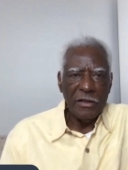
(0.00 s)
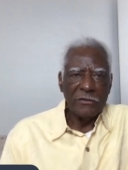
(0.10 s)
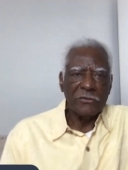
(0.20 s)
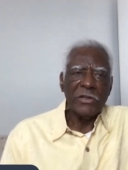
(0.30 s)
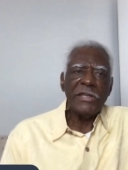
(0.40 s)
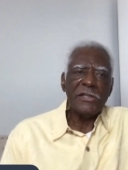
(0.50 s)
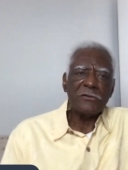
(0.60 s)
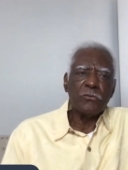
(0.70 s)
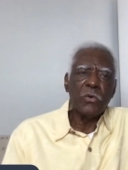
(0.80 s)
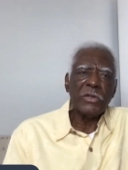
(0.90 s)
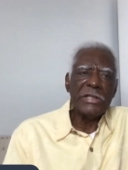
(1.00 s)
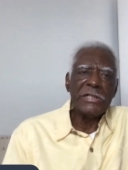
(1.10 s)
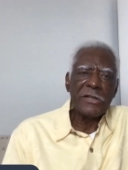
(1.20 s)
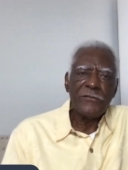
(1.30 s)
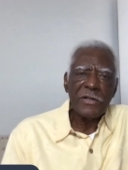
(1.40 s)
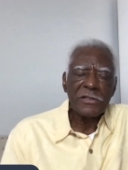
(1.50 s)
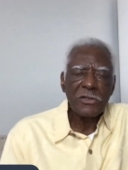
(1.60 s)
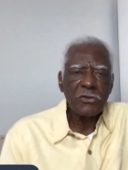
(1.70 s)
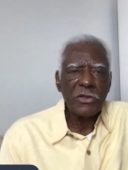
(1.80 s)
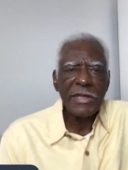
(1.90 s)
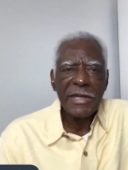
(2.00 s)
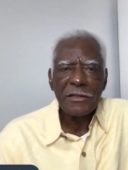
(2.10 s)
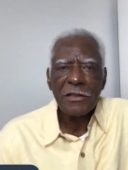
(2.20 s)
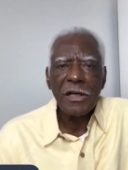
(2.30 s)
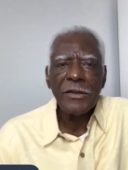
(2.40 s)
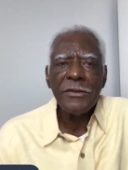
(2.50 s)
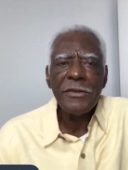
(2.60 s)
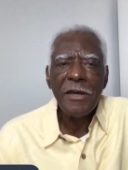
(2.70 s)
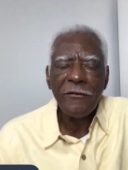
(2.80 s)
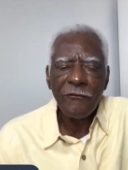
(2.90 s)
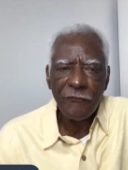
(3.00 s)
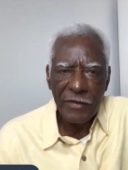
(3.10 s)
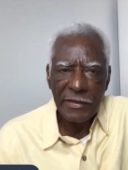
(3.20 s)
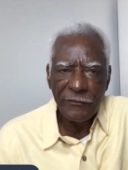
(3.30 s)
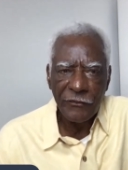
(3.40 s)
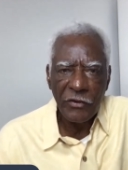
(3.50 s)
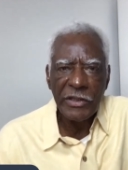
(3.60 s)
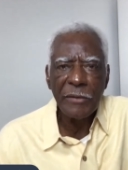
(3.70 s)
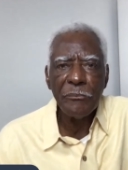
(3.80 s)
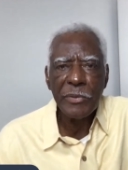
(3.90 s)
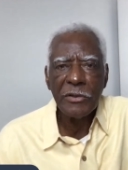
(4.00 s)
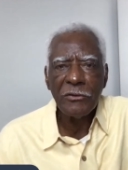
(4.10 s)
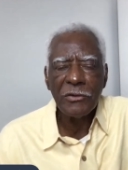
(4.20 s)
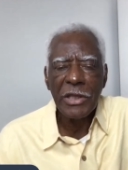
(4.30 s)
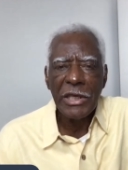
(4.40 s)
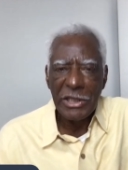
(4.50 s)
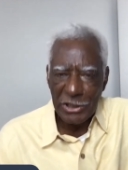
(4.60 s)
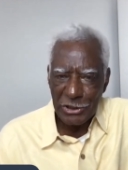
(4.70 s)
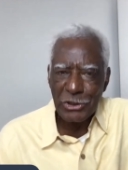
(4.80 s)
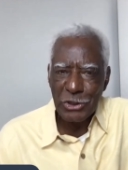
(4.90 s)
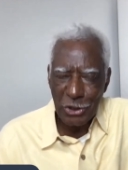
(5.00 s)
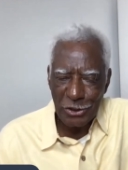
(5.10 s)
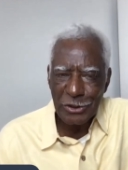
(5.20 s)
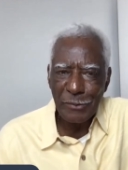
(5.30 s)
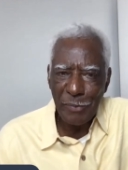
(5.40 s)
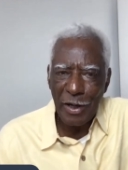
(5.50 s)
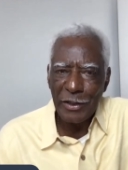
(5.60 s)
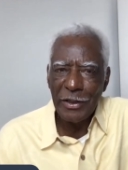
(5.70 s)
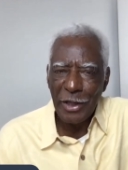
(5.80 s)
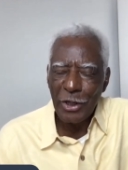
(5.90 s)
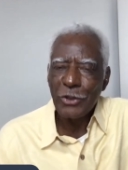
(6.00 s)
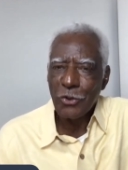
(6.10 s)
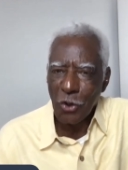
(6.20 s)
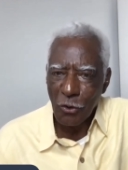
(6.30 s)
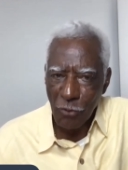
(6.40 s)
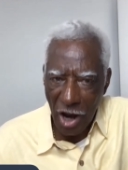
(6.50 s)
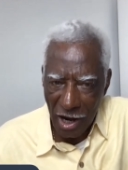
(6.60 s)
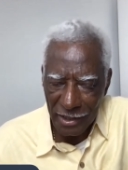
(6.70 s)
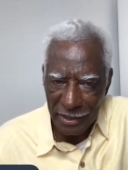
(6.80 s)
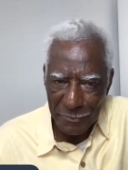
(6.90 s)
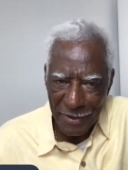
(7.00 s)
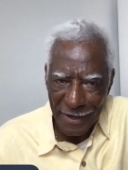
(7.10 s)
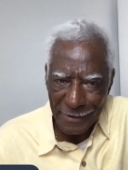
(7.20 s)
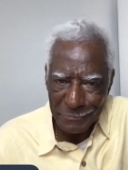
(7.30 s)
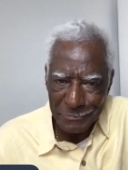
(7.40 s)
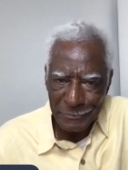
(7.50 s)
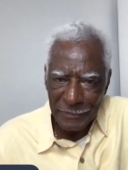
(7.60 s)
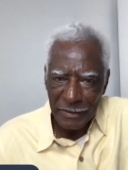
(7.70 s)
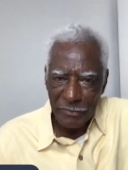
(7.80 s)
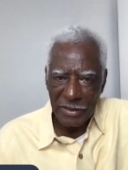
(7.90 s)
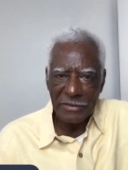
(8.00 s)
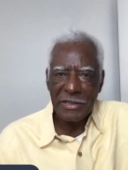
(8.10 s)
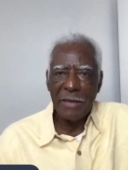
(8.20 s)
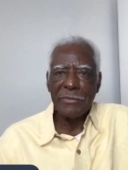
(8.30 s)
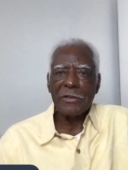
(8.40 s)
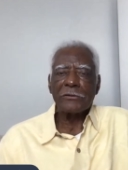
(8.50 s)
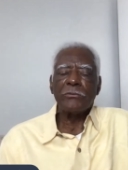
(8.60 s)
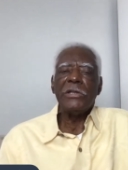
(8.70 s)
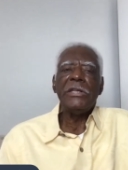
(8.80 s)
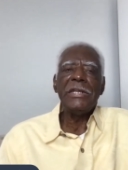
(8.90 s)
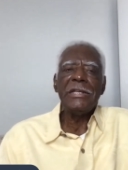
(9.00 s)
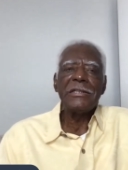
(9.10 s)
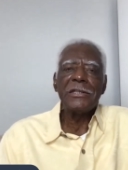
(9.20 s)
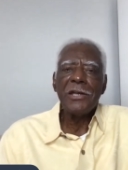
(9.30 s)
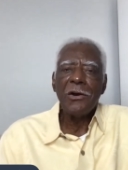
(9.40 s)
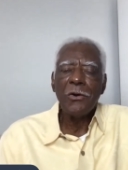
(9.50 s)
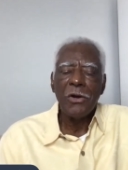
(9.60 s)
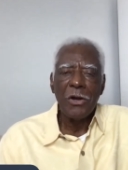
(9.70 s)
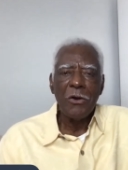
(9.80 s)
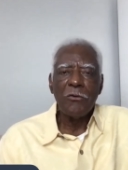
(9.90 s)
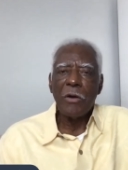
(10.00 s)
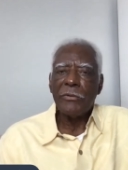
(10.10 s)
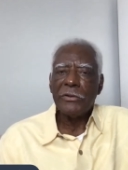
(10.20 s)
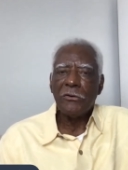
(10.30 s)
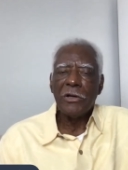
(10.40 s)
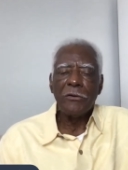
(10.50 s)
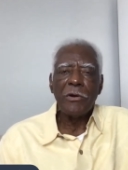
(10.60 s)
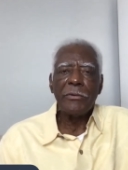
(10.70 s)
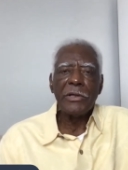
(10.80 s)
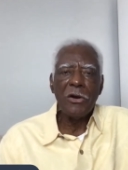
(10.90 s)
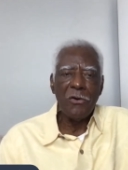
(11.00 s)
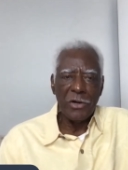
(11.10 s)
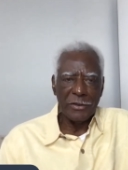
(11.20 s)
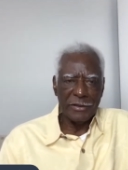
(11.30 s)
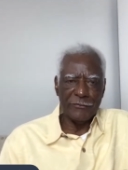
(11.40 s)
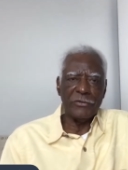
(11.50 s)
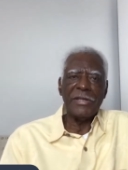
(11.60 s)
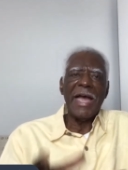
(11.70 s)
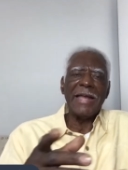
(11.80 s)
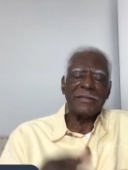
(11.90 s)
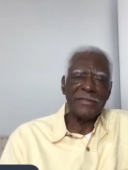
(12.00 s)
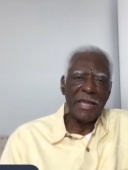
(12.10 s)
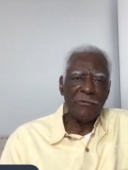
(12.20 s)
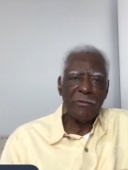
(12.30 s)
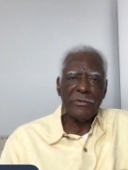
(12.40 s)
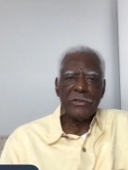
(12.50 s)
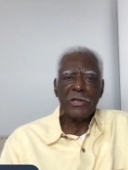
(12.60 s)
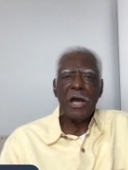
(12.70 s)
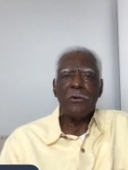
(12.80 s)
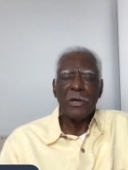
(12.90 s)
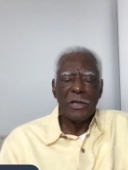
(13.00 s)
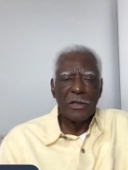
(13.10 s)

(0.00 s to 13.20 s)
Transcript: So he just wants each of us to gather enough faith so he can build his church upon your rock. Amen. Praise God, because we need to know what we're doing and where we're going. If you died today, where would you go?